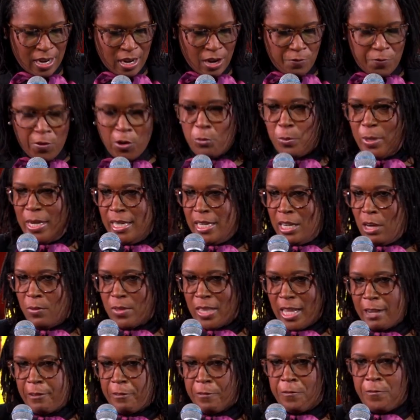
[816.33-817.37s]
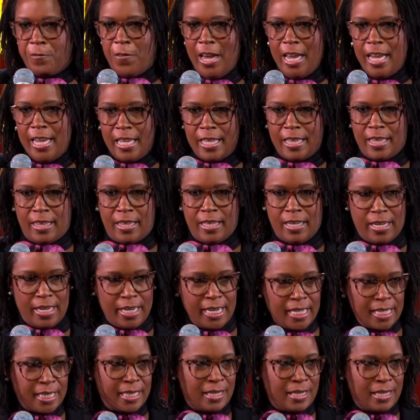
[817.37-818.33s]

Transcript: for we know that faith is